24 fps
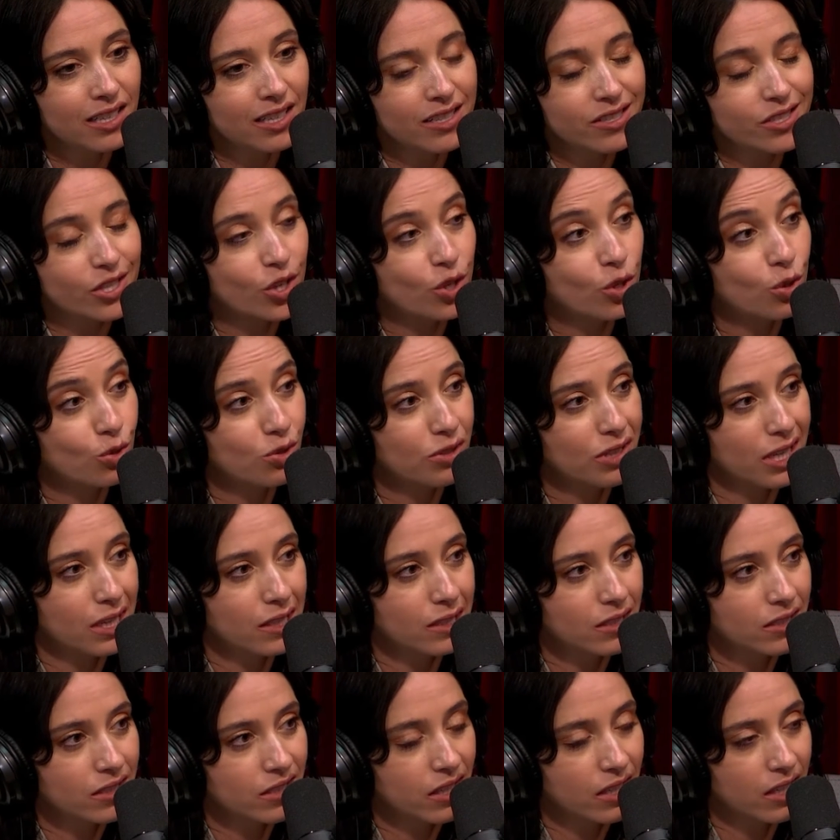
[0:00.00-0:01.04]
it's cool that
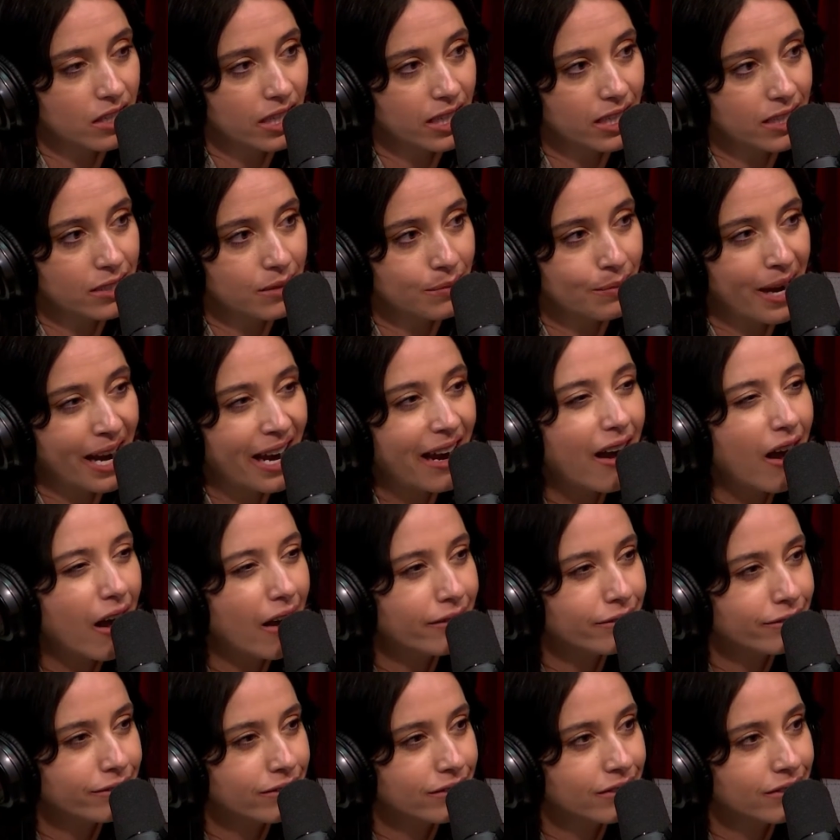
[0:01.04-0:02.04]
it's starting to pay off.